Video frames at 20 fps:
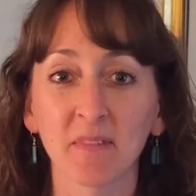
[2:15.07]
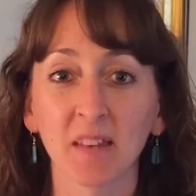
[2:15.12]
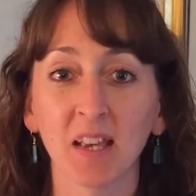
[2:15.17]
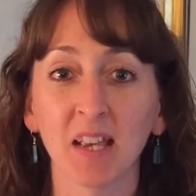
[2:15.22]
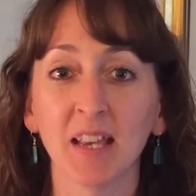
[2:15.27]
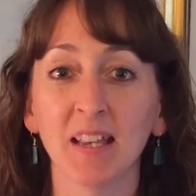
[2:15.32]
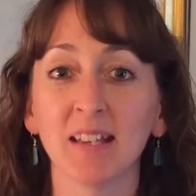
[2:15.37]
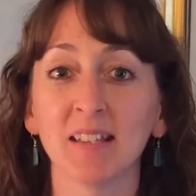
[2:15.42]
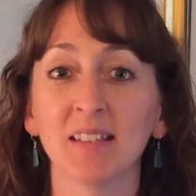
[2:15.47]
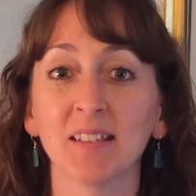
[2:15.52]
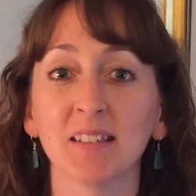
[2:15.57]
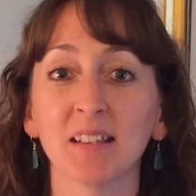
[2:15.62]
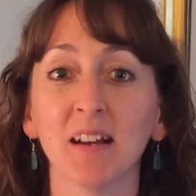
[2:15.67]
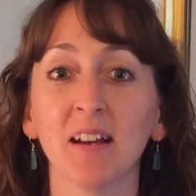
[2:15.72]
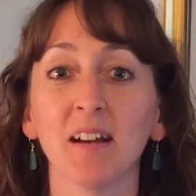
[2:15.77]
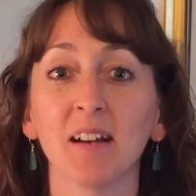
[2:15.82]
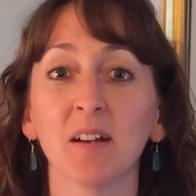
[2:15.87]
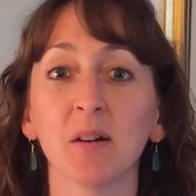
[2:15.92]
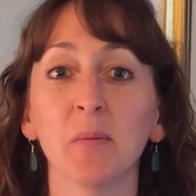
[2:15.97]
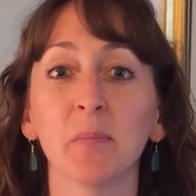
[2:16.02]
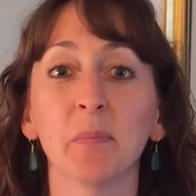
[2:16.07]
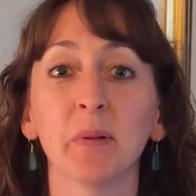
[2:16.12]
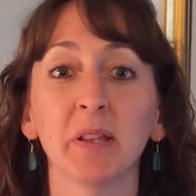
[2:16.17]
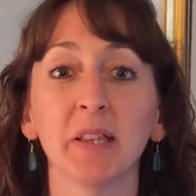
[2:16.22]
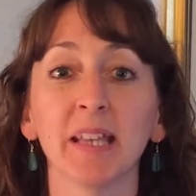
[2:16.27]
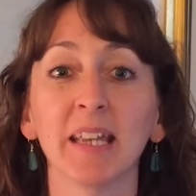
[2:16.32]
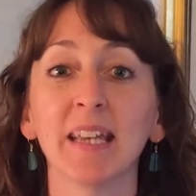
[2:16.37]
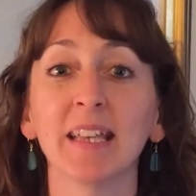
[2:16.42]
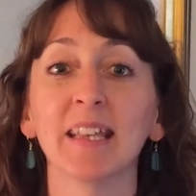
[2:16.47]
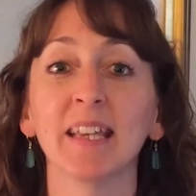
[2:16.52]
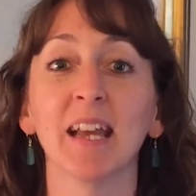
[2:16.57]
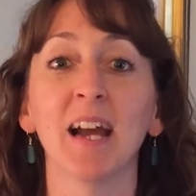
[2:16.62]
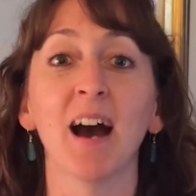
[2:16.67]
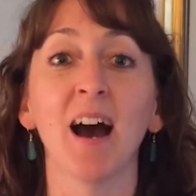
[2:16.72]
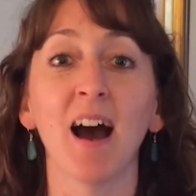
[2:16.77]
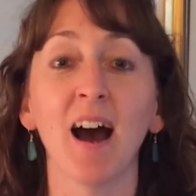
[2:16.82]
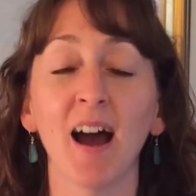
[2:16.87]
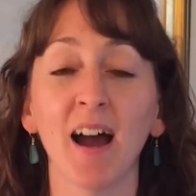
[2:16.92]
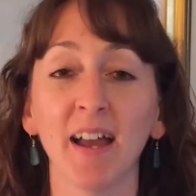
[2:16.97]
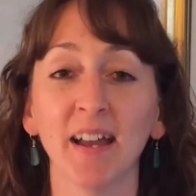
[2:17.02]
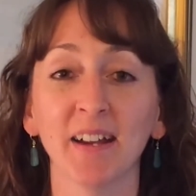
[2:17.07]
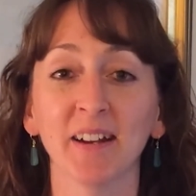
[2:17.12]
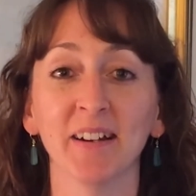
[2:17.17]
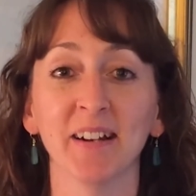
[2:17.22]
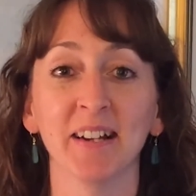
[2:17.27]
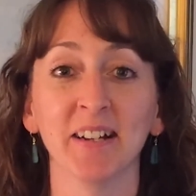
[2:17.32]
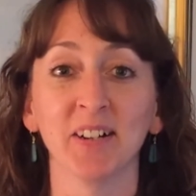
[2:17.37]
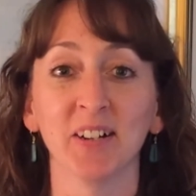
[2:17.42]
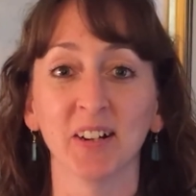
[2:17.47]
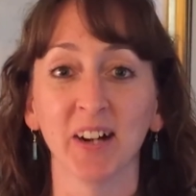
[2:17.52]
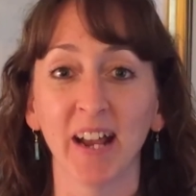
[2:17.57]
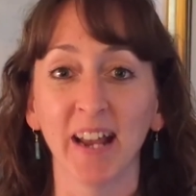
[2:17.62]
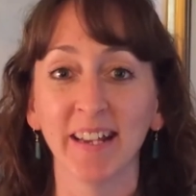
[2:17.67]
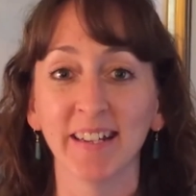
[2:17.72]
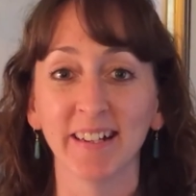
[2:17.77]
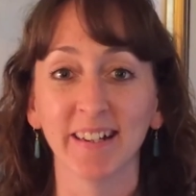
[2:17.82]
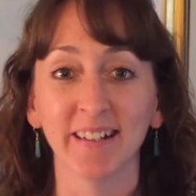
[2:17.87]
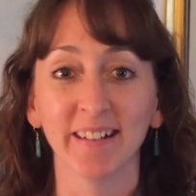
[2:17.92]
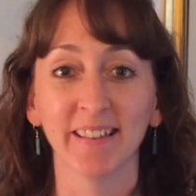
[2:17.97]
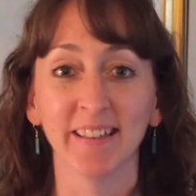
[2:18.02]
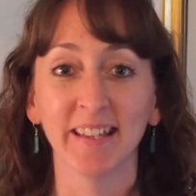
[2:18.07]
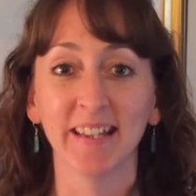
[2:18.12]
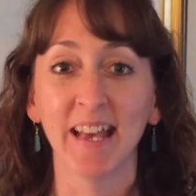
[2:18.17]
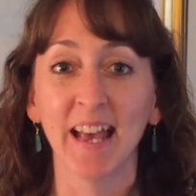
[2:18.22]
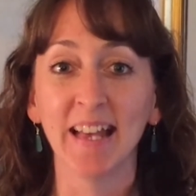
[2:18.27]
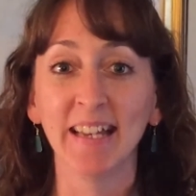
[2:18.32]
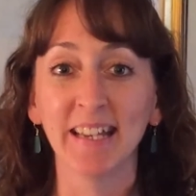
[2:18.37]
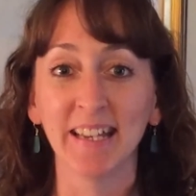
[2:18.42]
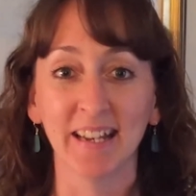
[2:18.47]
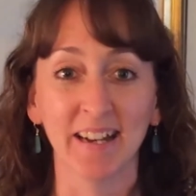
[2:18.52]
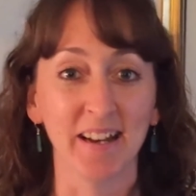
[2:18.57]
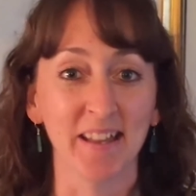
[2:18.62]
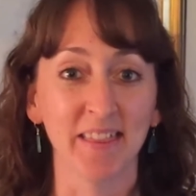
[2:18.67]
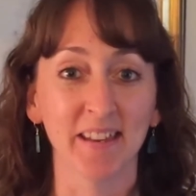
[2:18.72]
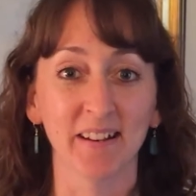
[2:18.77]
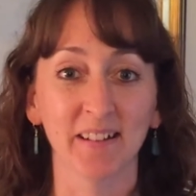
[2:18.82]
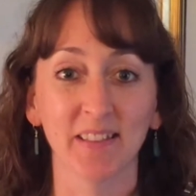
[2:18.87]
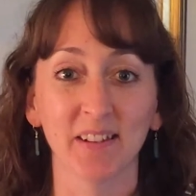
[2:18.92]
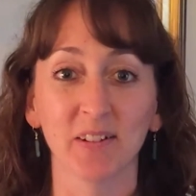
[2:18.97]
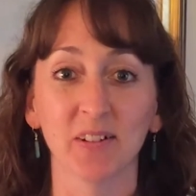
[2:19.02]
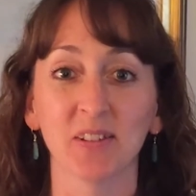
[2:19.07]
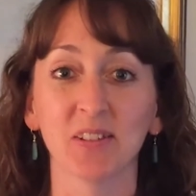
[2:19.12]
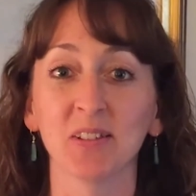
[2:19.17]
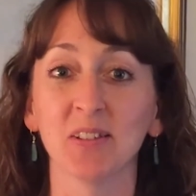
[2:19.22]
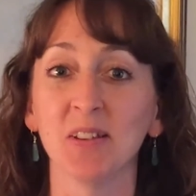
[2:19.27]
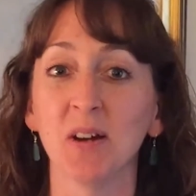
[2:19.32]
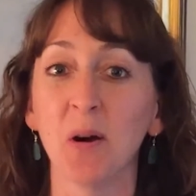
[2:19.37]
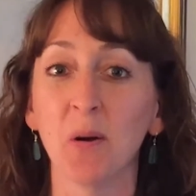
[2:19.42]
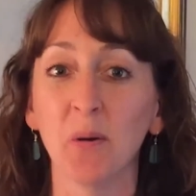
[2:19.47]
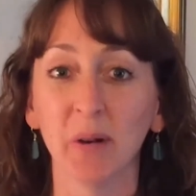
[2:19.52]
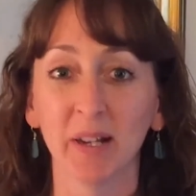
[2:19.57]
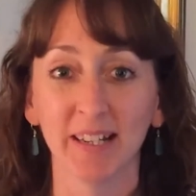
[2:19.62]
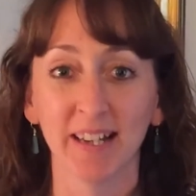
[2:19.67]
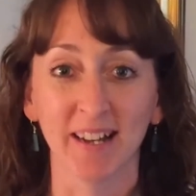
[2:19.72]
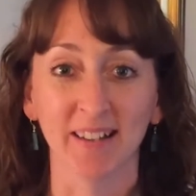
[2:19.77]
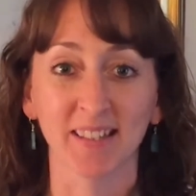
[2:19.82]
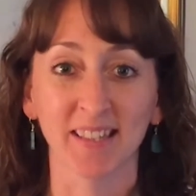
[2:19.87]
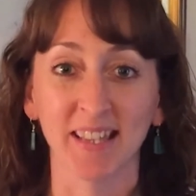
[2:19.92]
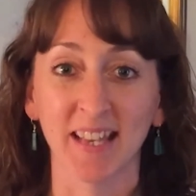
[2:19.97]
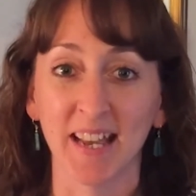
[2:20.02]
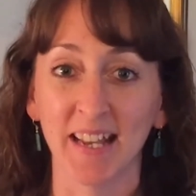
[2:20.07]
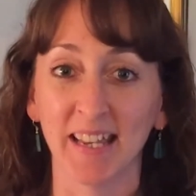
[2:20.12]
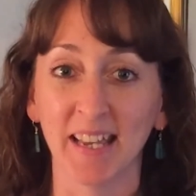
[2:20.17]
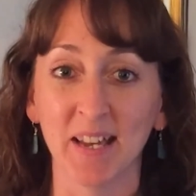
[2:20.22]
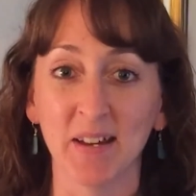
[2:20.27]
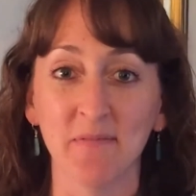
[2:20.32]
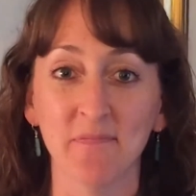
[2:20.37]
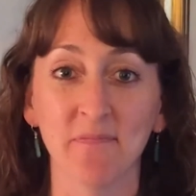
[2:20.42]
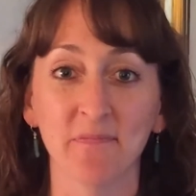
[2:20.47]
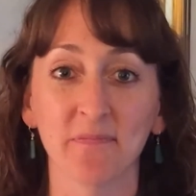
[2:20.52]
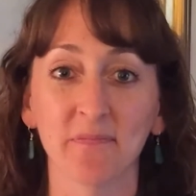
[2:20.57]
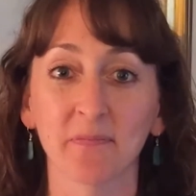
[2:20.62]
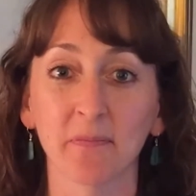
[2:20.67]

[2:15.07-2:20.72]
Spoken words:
He is completely higher and greater than any other. There is no one else like him.